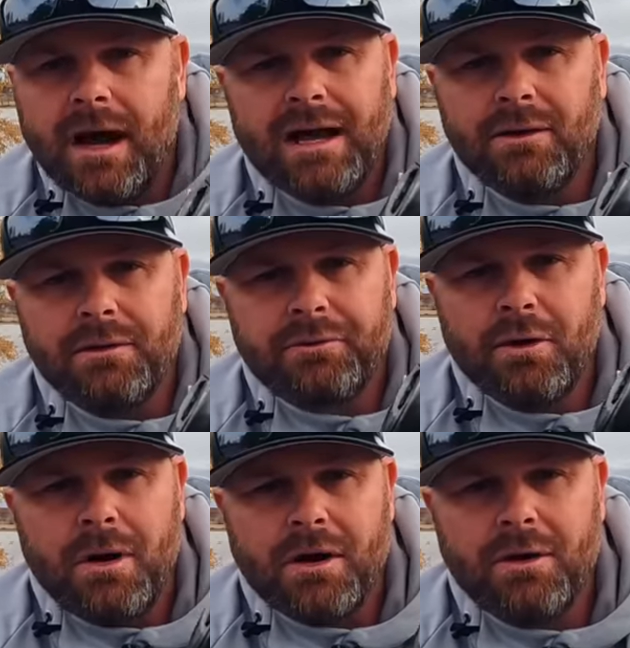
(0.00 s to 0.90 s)
I don't
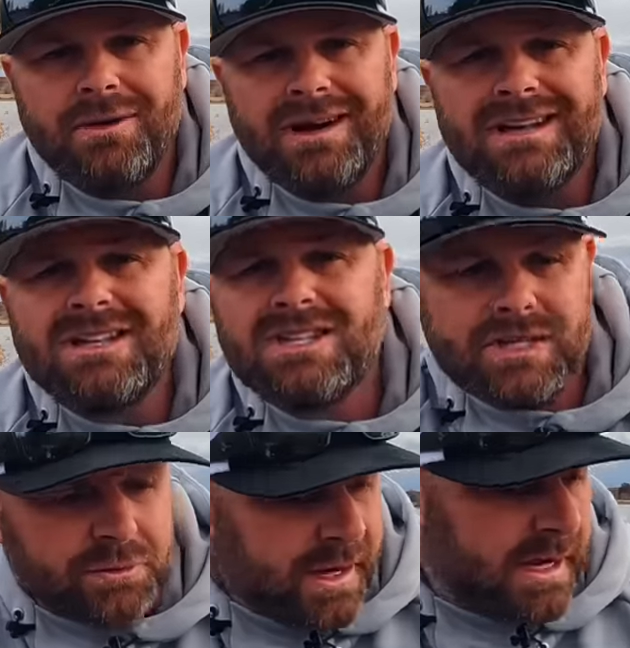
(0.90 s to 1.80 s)
throw mono
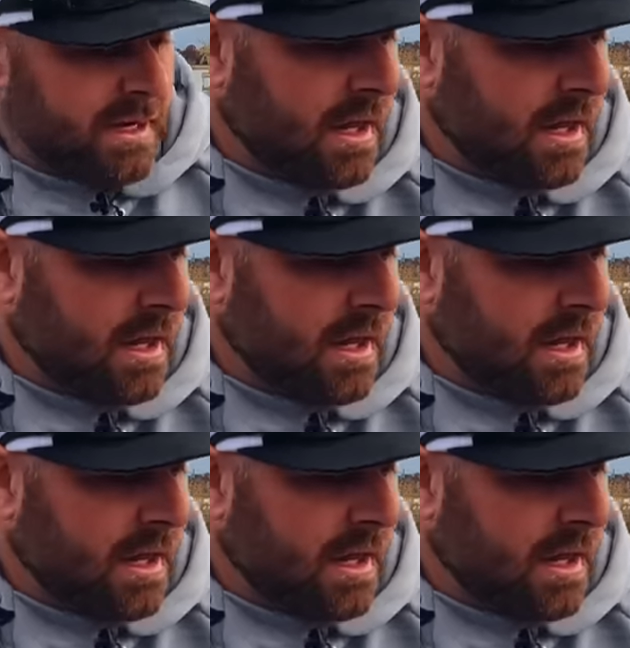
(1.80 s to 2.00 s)
straight